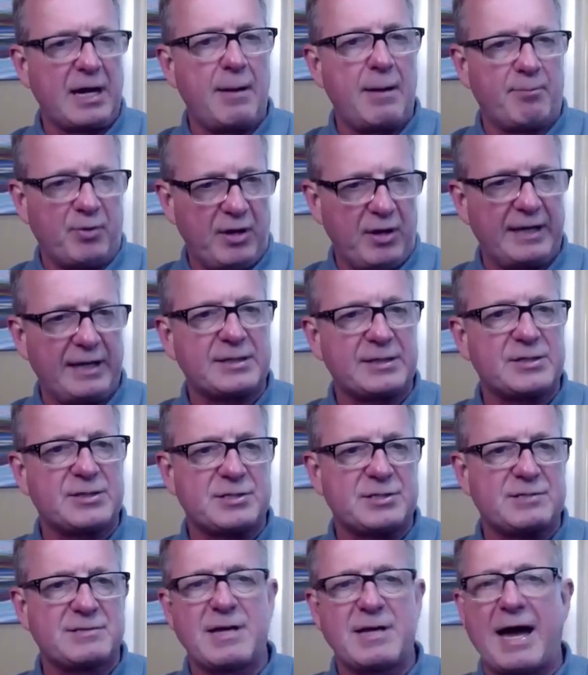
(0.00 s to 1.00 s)

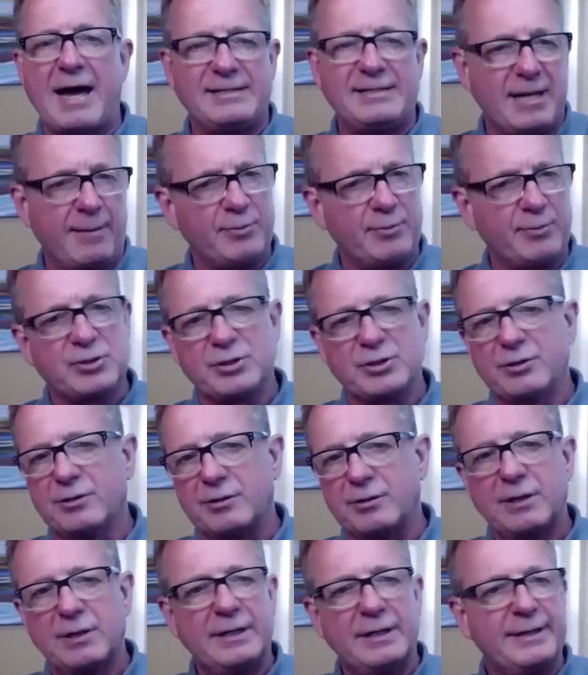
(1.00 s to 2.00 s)
complex, high
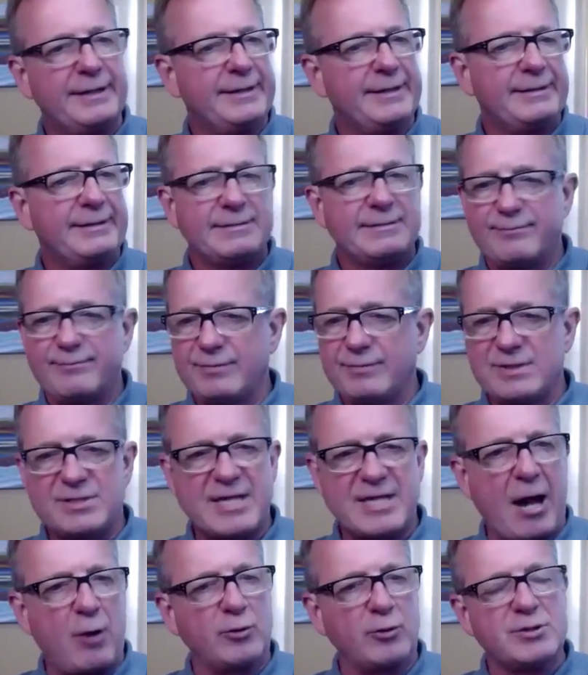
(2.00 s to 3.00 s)
temperature,
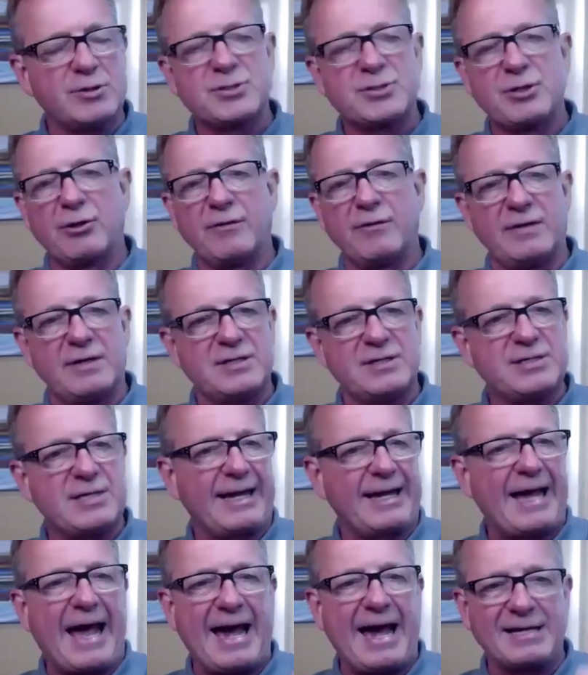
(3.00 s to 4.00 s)
sour service,
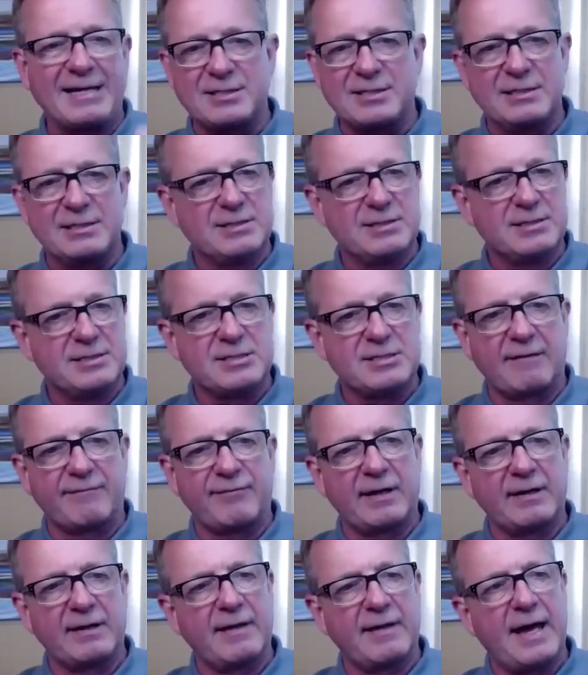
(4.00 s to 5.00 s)
like acids and
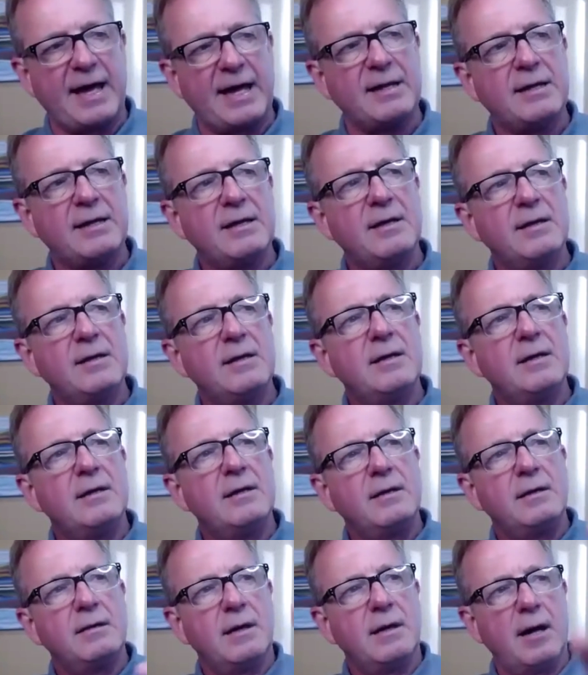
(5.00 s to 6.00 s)
stuff like that.
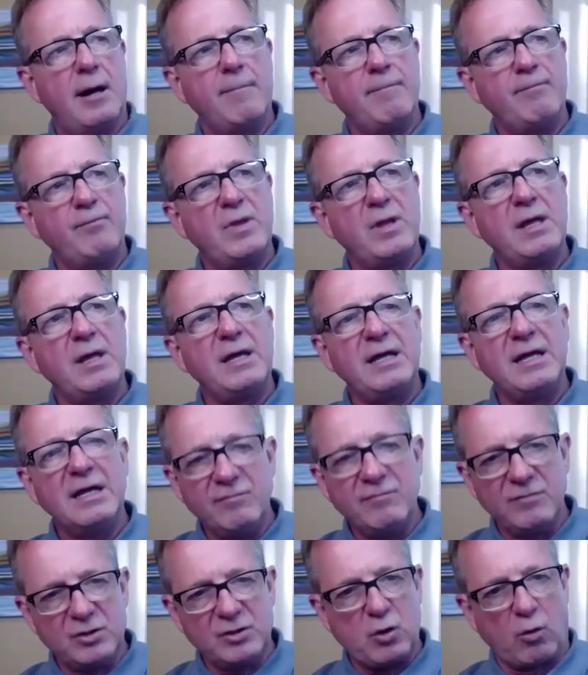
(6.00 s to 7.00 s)

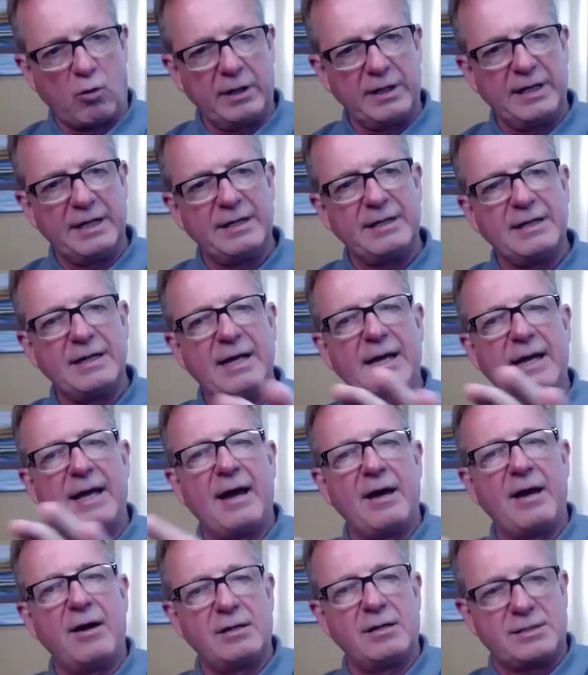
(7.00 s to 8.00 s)
Inventory it
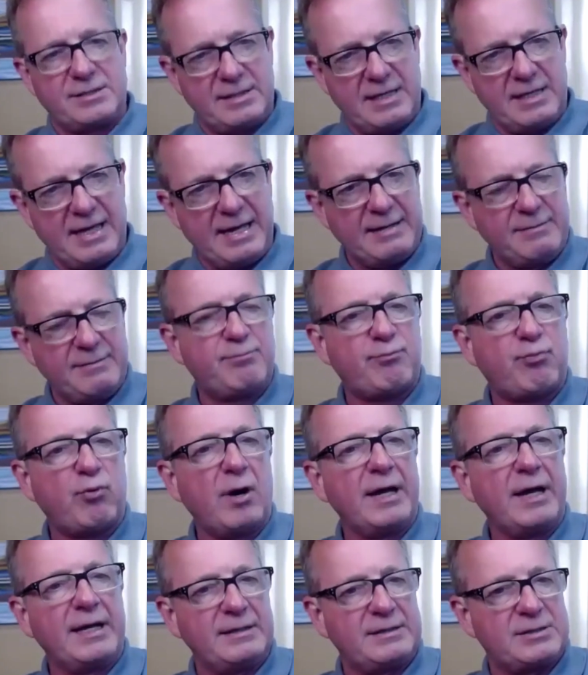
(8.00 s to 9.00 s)
and
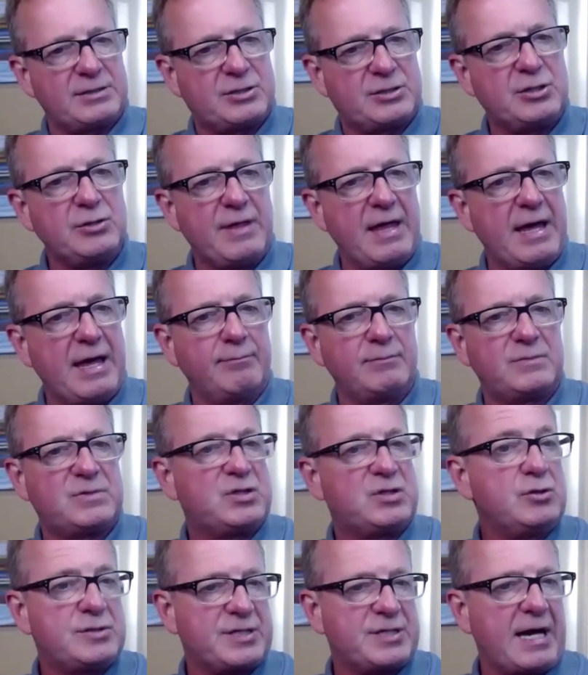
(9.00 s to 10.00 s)
bring it to them
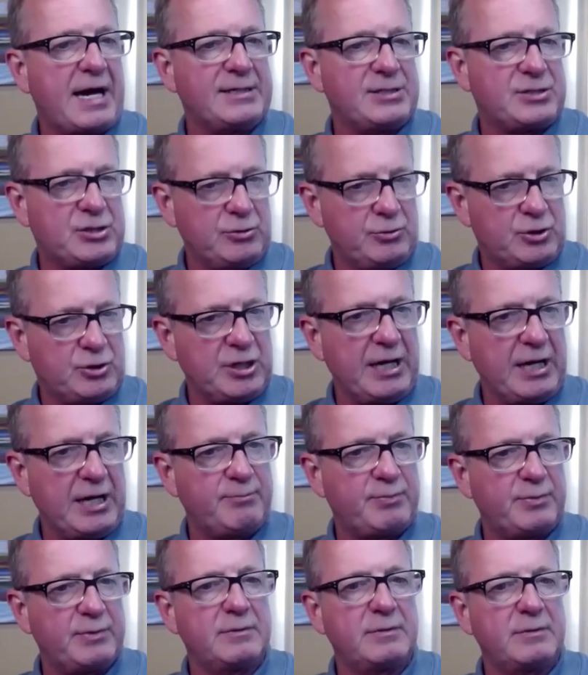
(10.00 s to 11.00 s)
to size, to
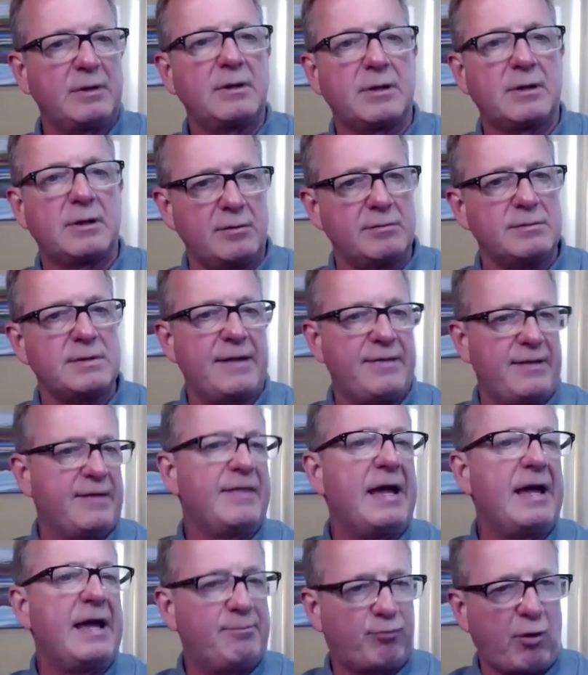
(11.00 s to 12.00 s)
shape, and
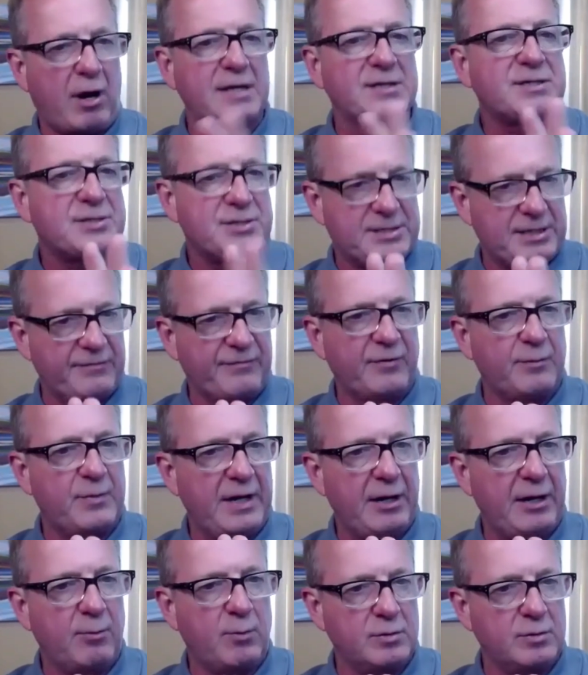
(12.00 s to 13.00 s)
then they'd process it from
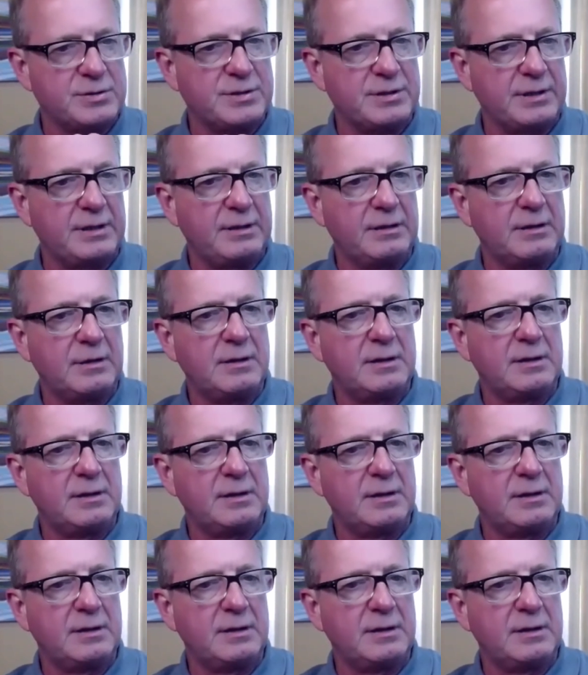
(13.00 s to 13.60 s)
there mostly.